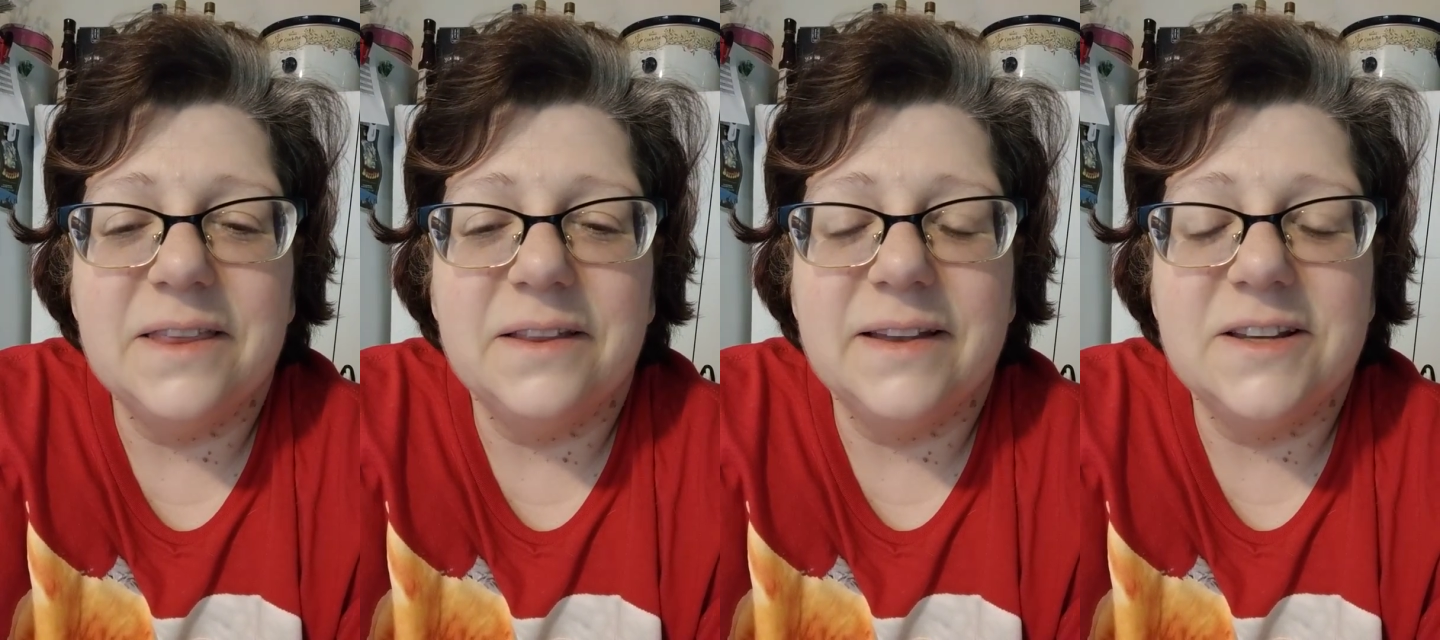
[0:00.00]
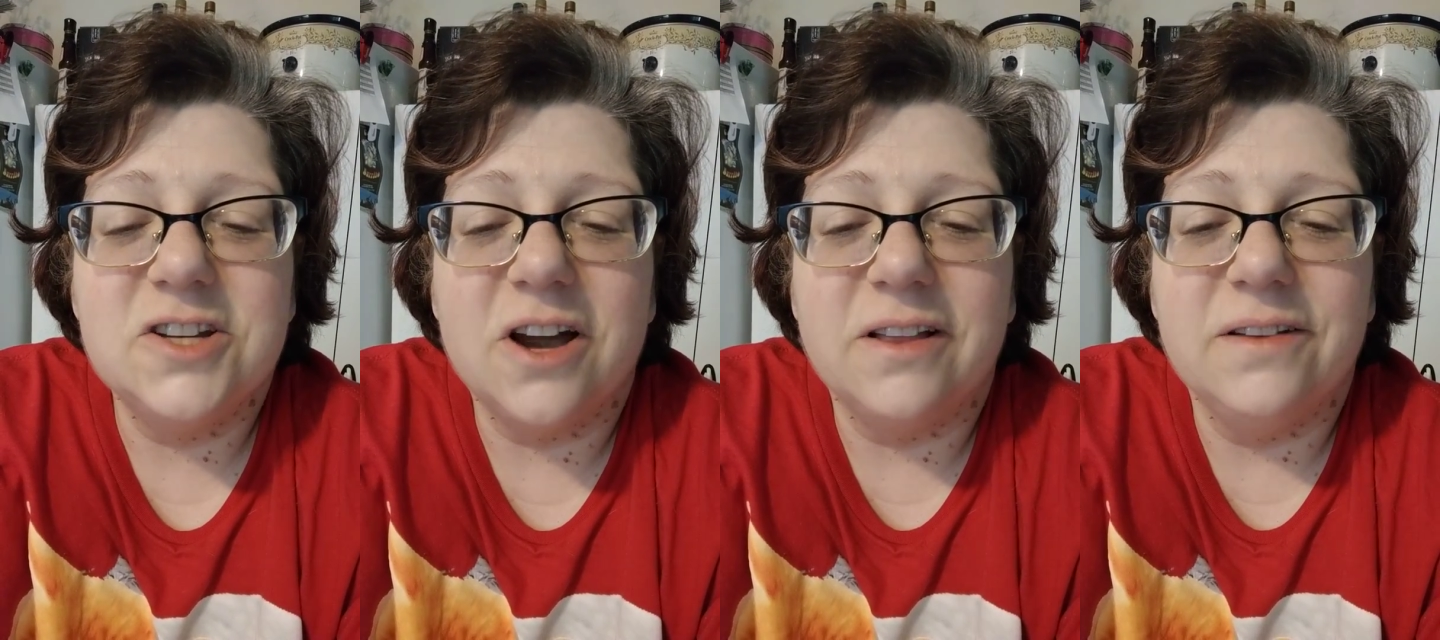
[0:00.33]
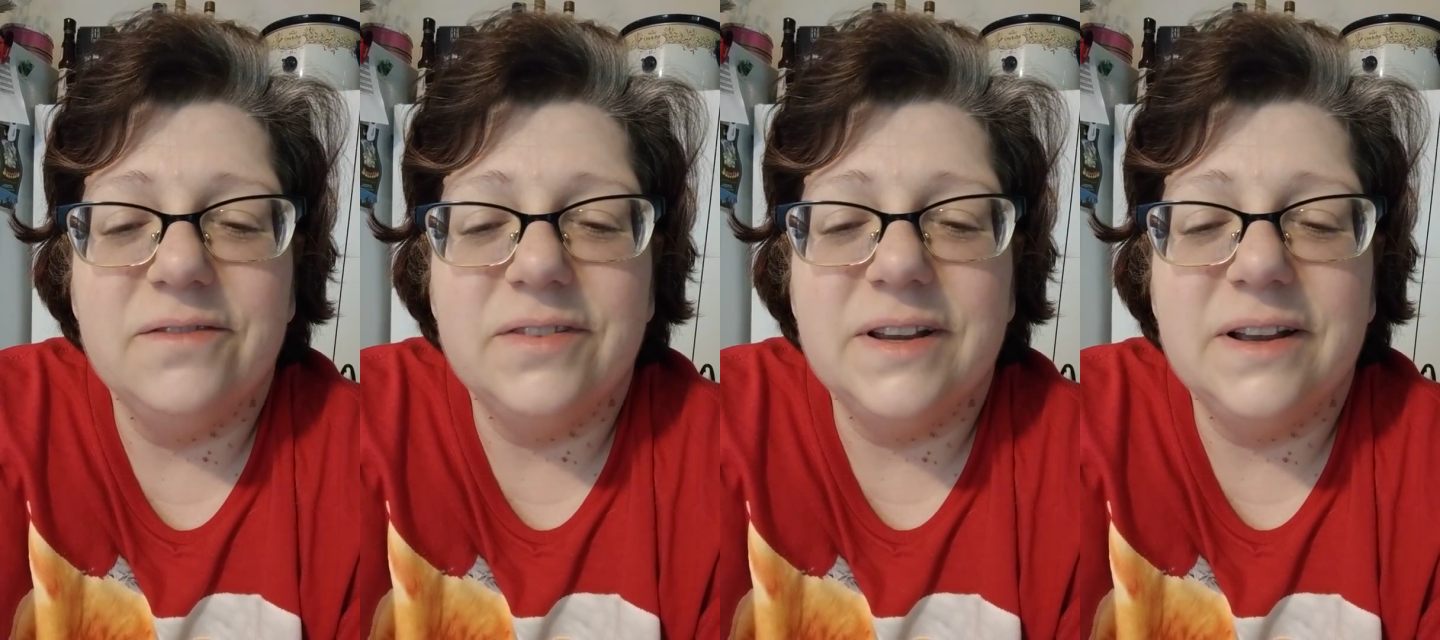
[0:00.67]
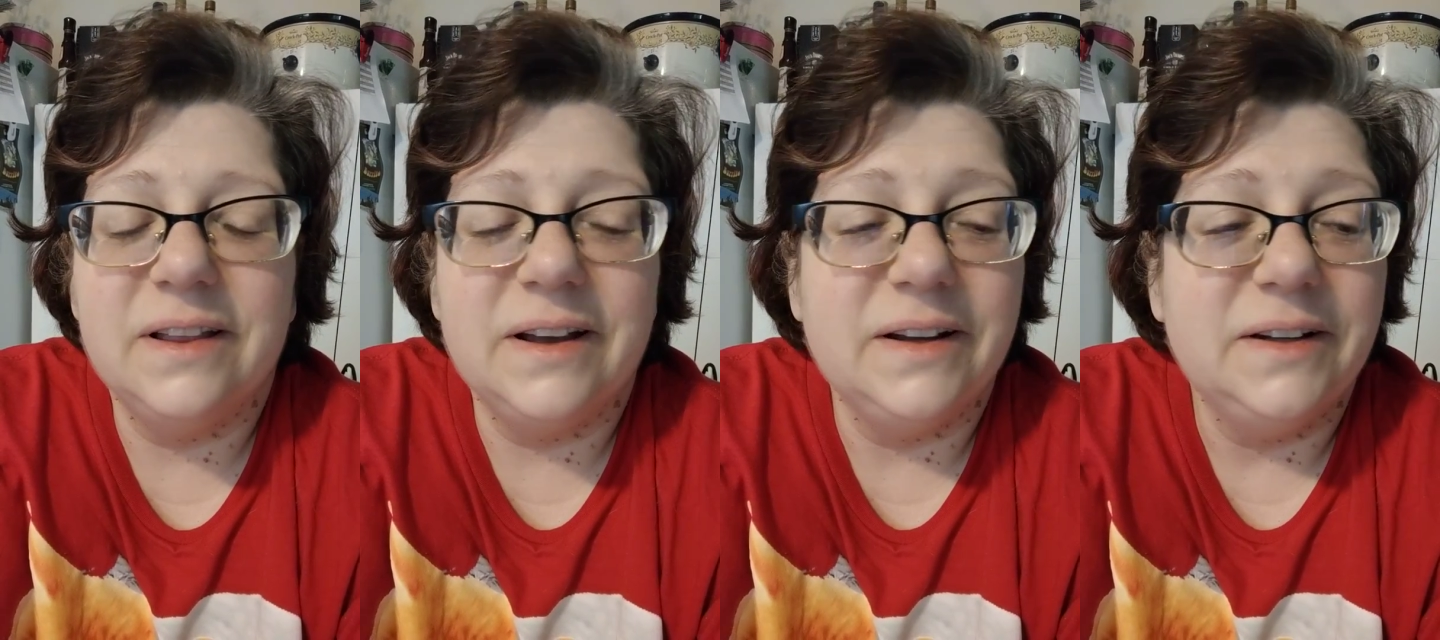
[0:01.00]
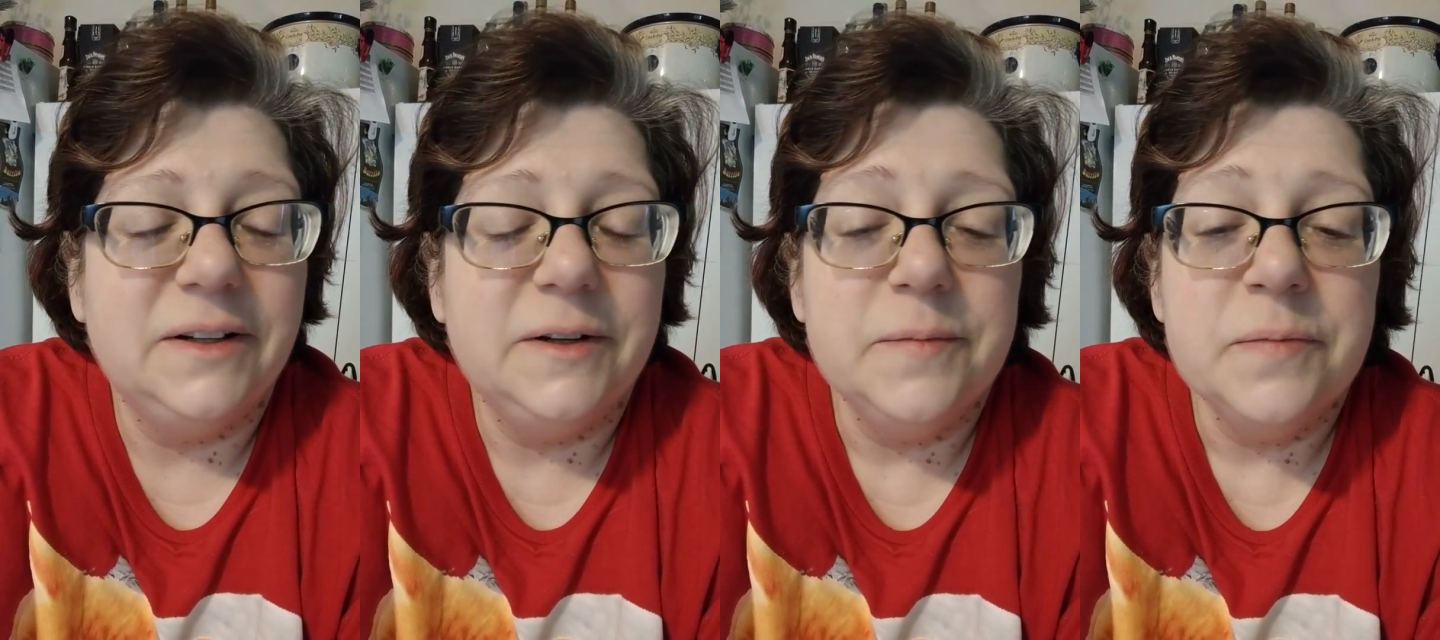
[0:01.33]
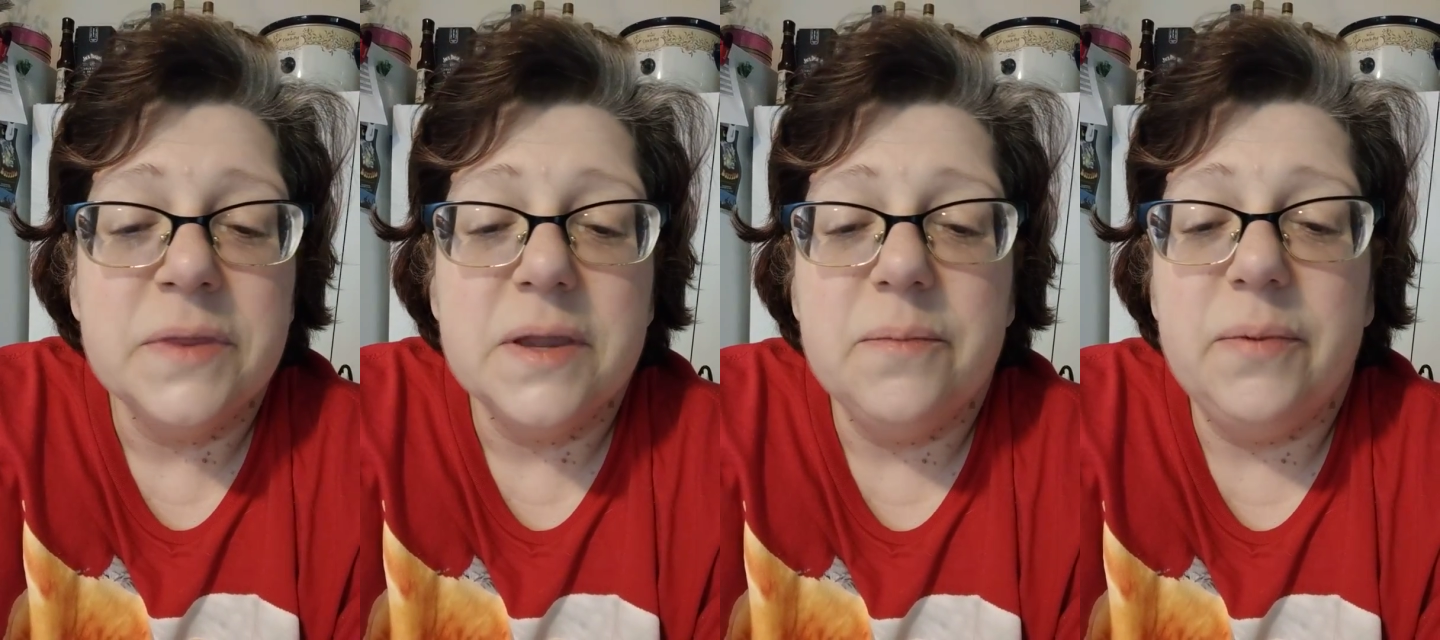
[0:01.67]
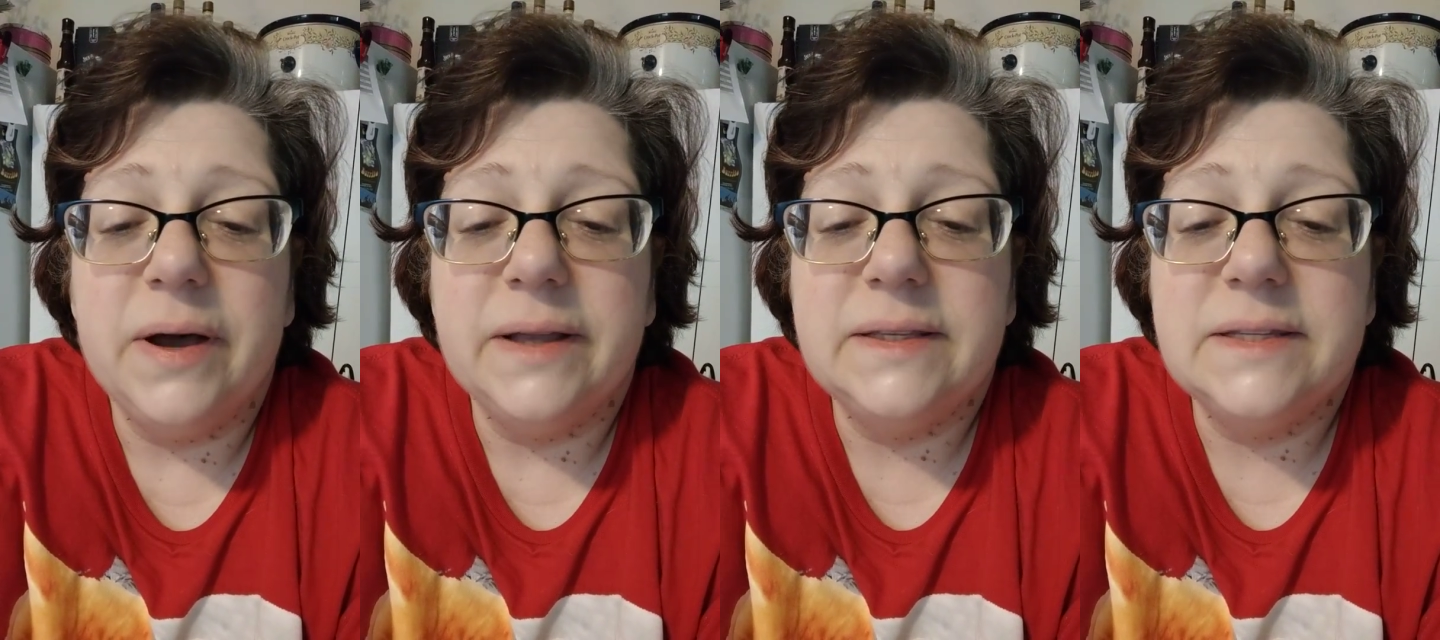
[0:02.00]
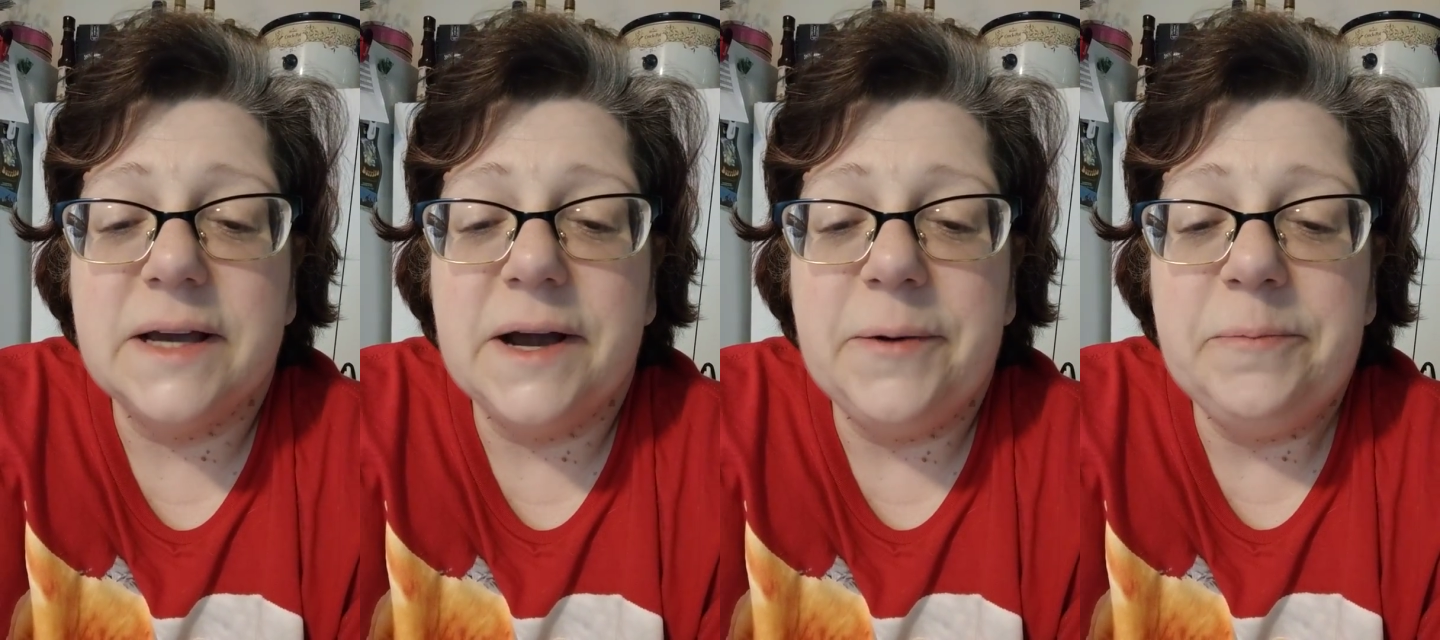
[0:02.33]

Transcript: They only had chocolate and vanilla. But